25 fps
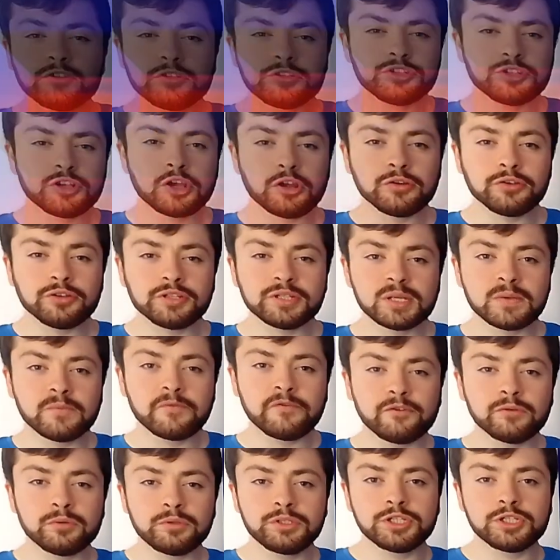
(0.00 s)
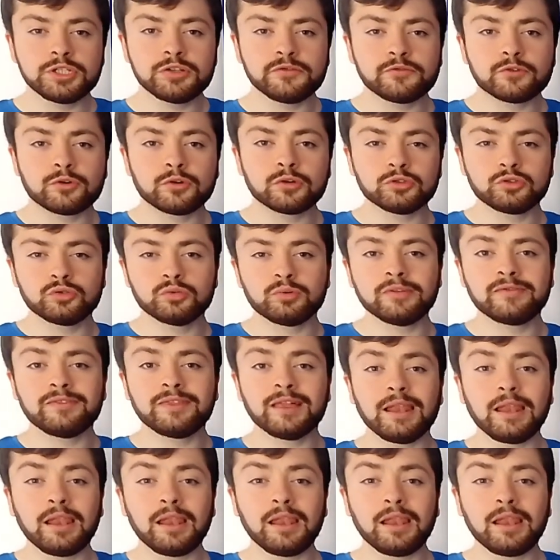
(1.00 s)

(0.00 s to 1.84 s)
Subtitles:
just shown you some footage, of course, with the